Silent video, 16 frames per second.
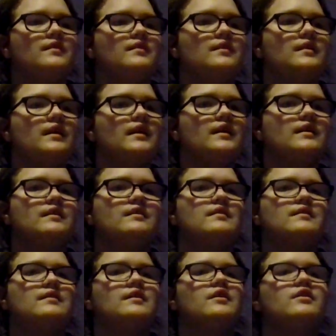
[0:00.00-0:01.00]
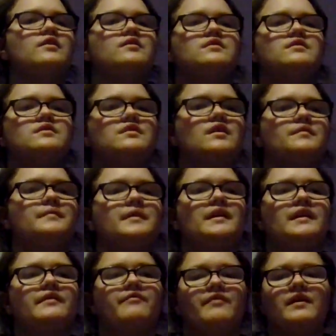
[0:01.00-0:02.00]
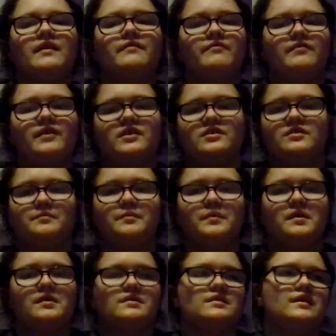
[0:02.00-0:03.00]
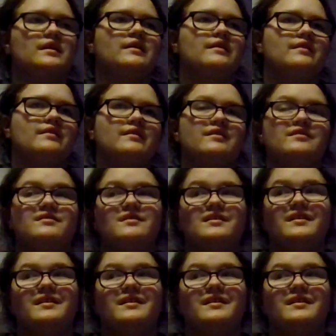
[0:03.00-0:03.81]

Like, there are so many fan fiction books. Like, there's